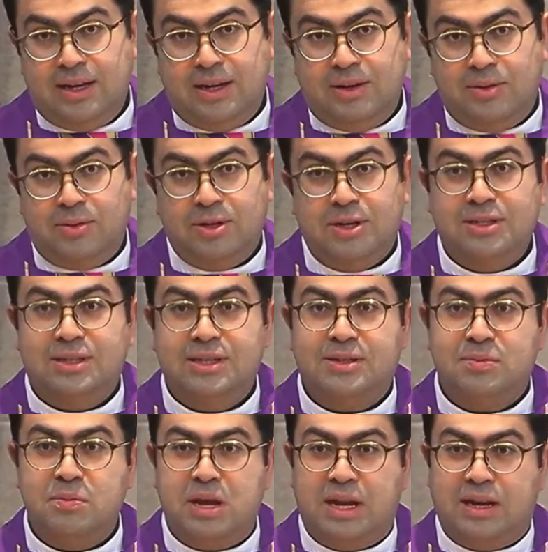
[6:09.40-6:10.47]
What does this
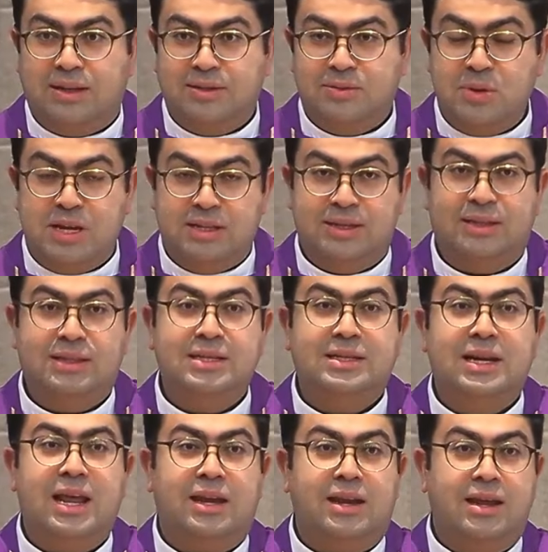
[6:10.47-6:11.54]
mean? This means that this
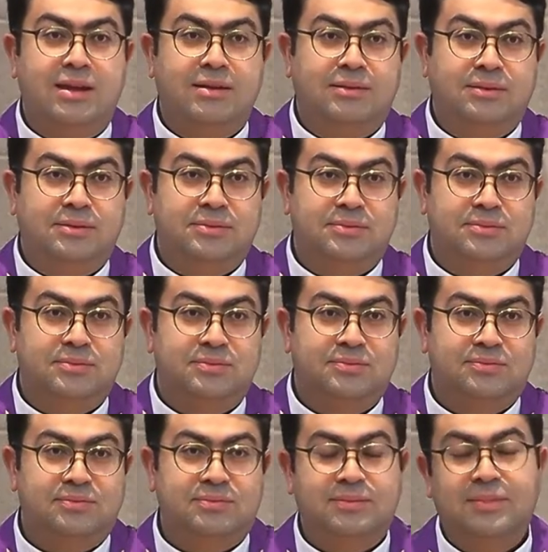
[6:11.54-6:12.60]
lady,
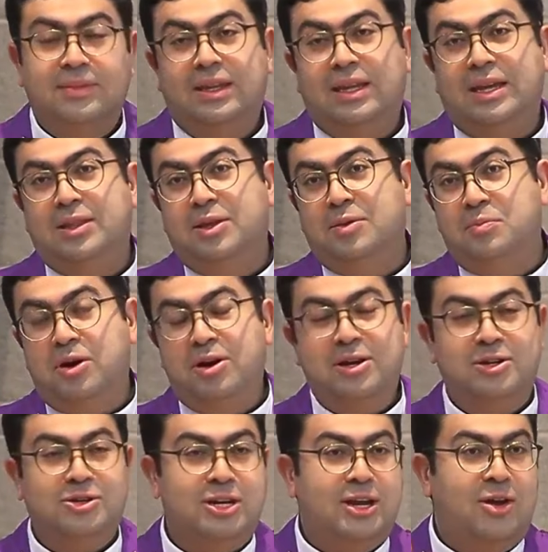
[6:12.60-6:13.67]
either in
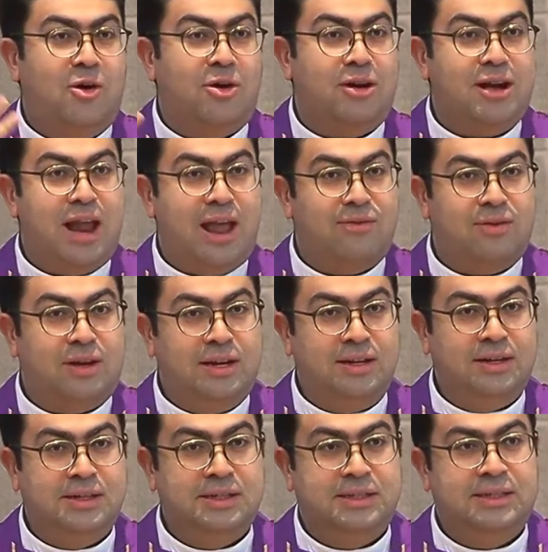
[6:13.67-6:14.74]
purgatory or in heaven,
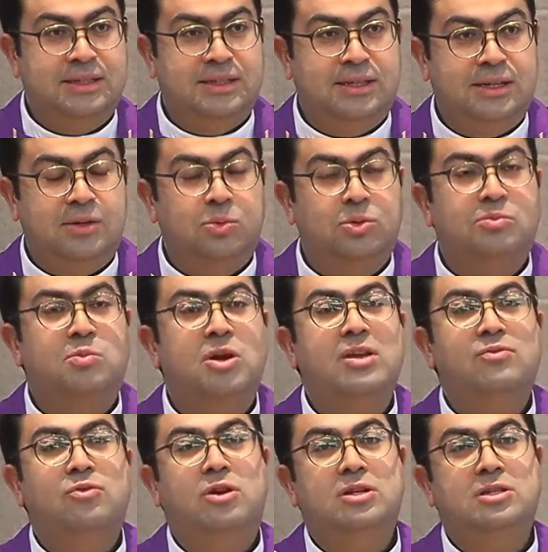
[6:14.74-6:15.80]
was praying
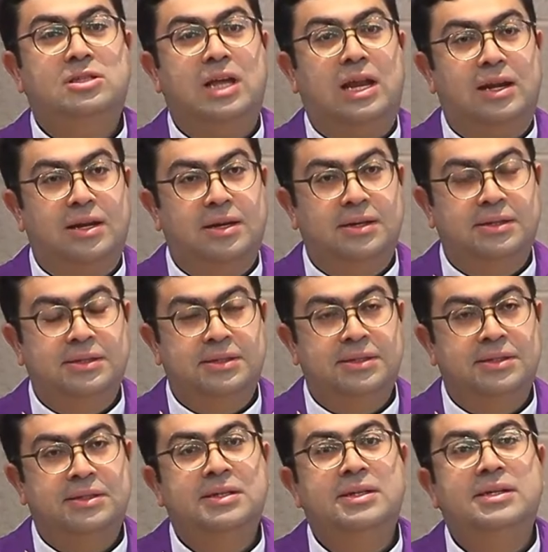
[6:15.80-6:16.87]
for her son,
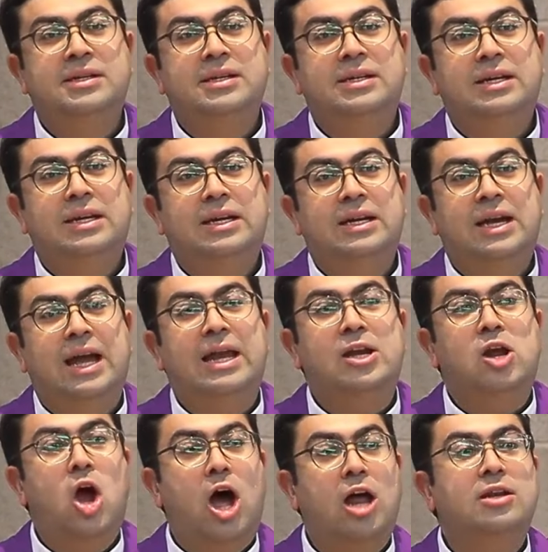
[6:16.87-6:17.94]
and
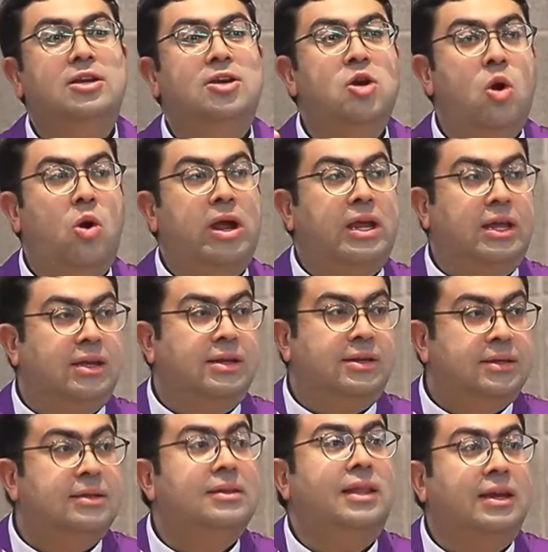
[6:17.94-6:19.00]
God, knowing
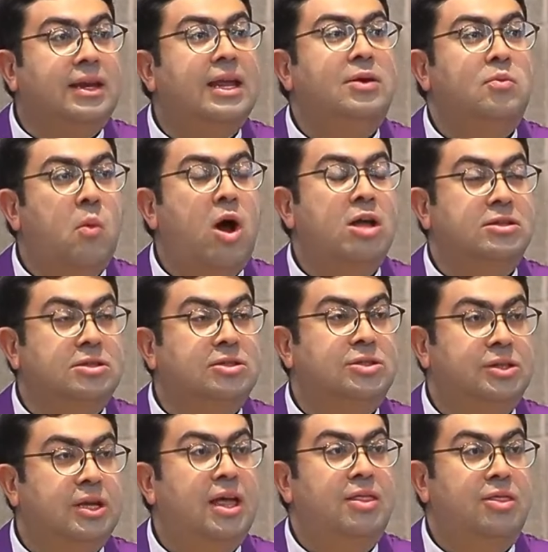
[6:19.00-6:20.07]
that it was
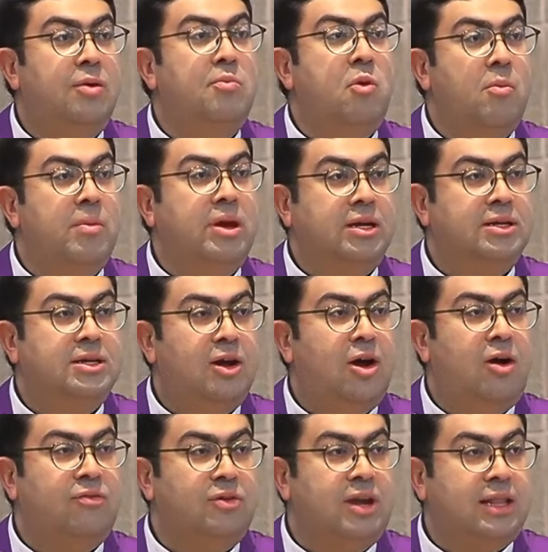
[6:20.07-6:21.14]
the moment
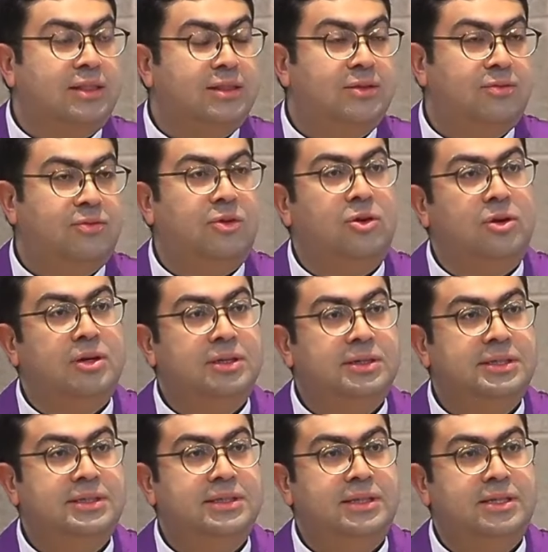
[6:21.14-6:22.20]
of death for
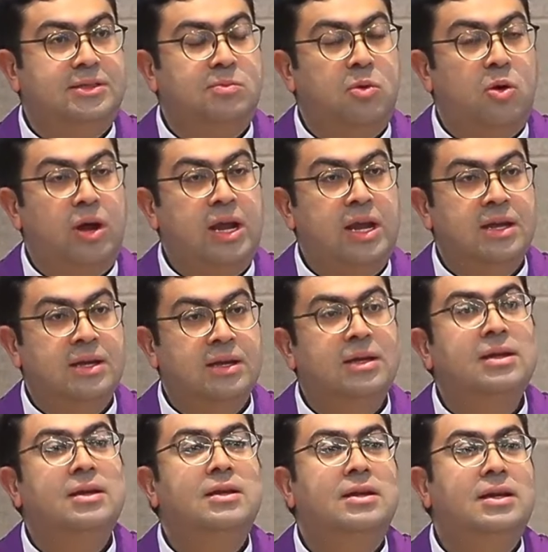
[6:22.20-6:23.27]
this boy,
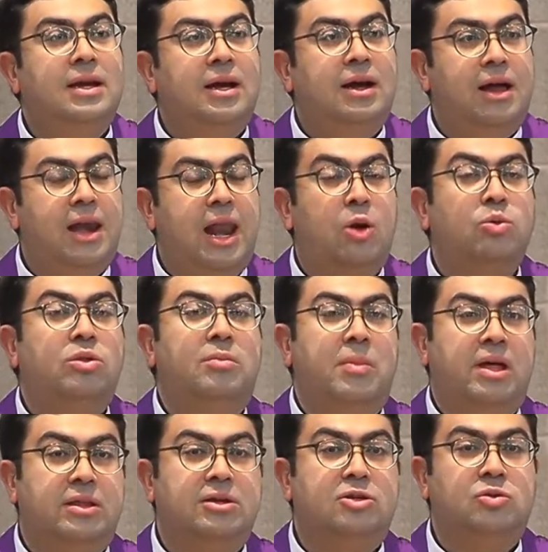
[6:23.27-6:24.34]
allowed the
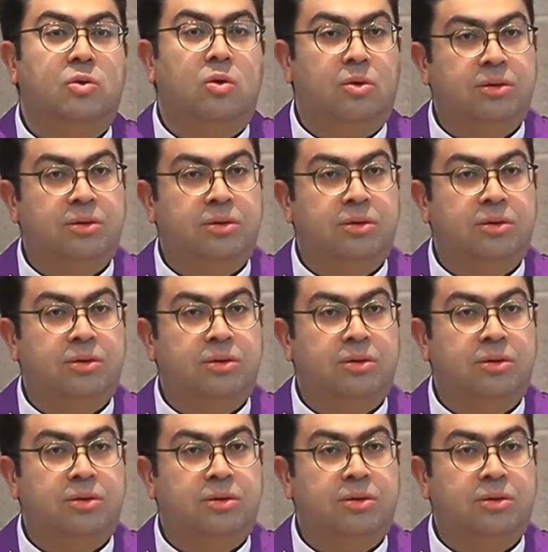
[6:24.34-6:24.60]
mother to go